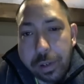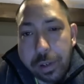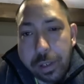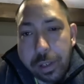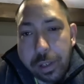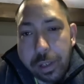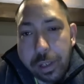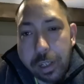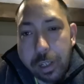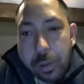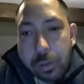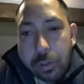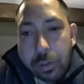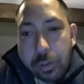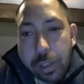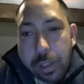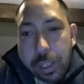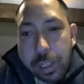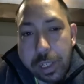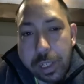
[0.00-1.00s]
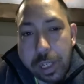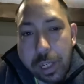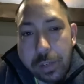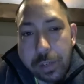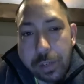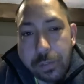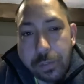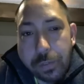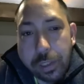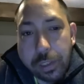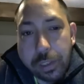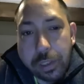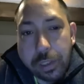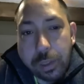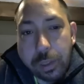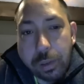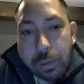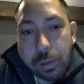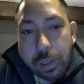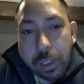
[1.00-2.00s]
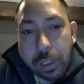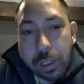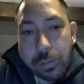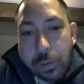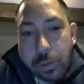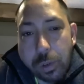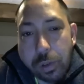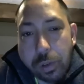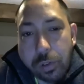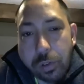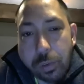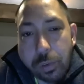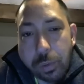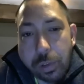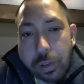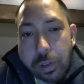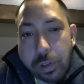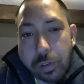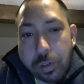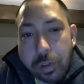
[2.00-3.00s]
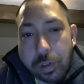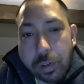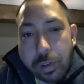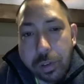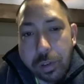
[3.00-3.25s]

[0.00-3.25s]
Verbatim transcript: it was related conflict in Ukraine. Of course it was.